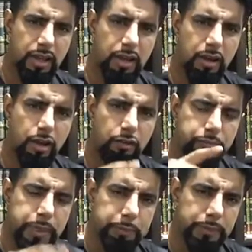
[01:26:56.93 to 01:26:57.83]
of
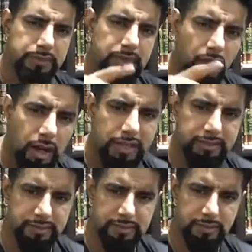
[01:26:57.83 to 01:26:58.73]
people's
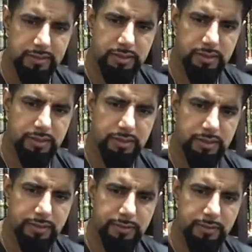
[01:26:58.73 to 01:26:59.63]
hearts.
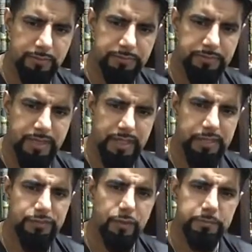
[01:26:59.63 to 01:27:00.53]
It's
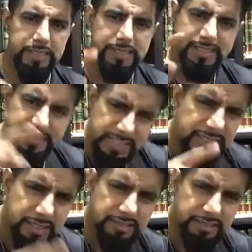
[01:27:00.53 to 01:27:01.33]
from the sickness